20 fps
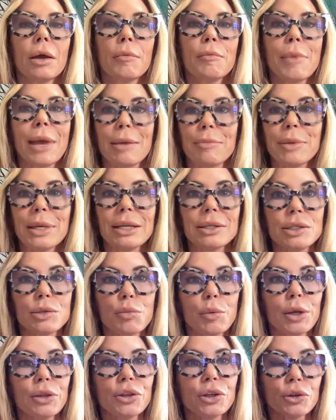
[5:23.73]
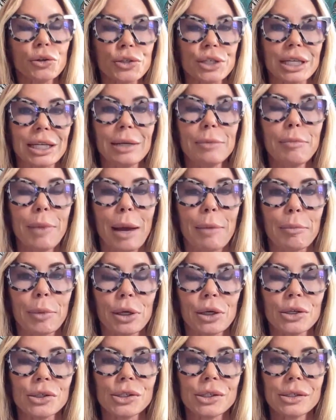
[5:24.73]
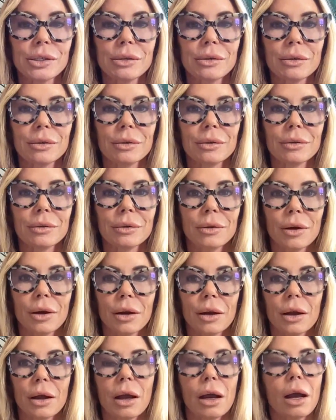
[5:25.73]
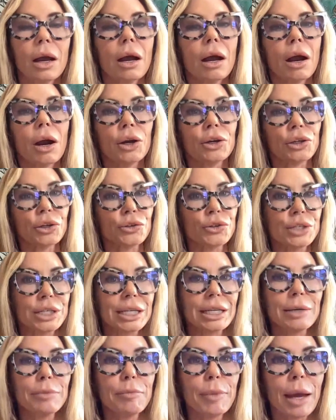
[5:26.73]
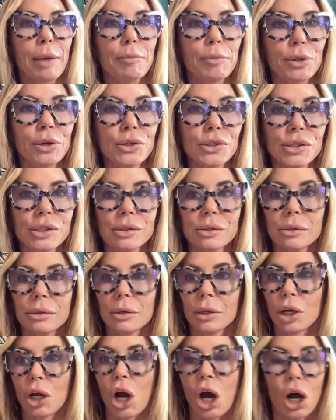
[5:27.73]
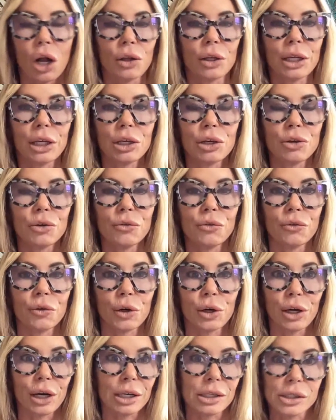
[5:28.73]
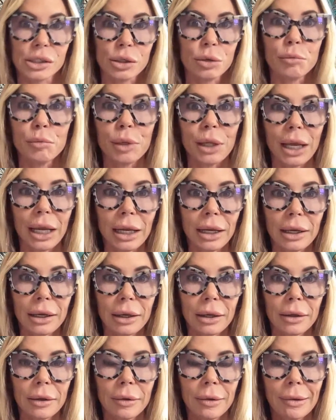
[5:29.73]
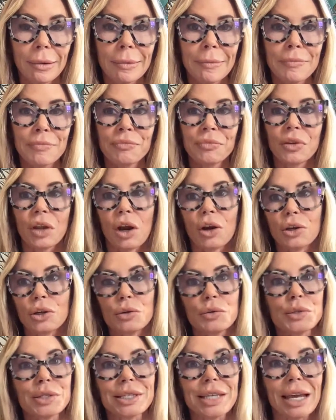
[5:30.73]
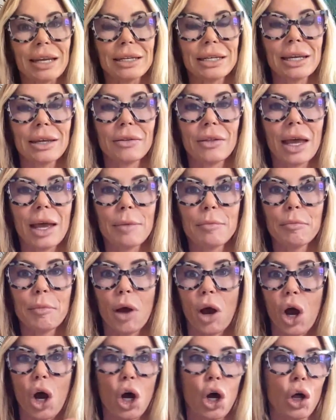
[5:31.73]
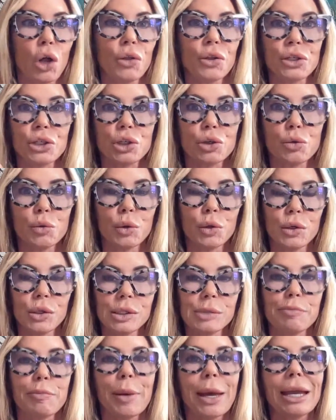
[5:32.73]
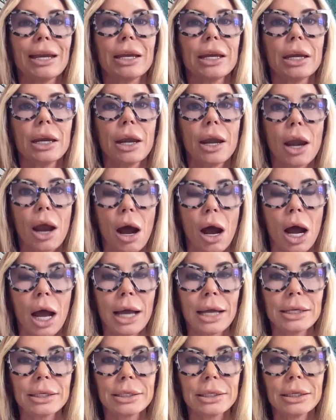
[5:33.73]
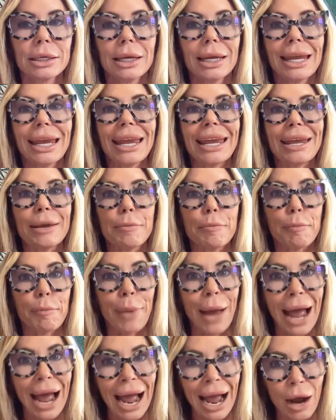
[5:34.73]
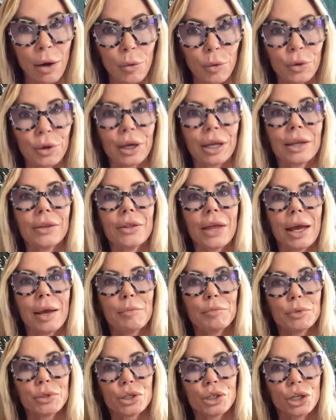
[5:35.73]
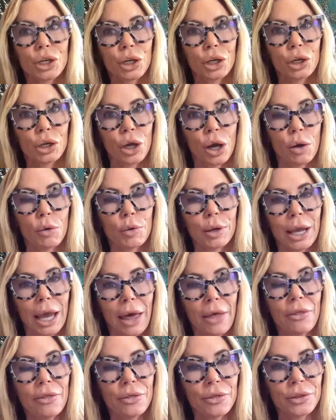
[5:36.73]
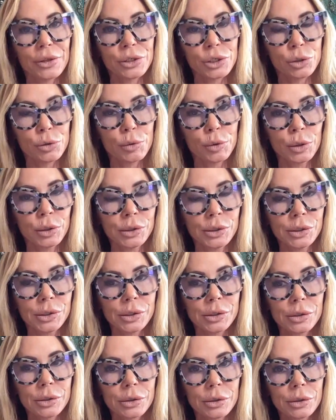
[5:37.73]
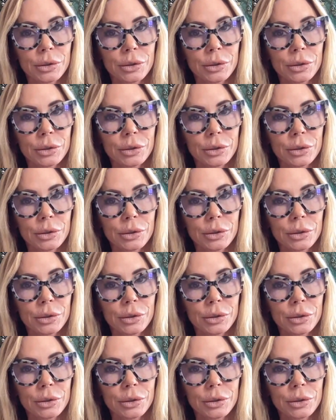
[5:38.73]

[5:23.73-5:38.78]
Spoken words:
Maybe it's with your team members. Are your team members calling you for a Zoom link? Are you sending them all the tools, but not empowering them to go get the tools?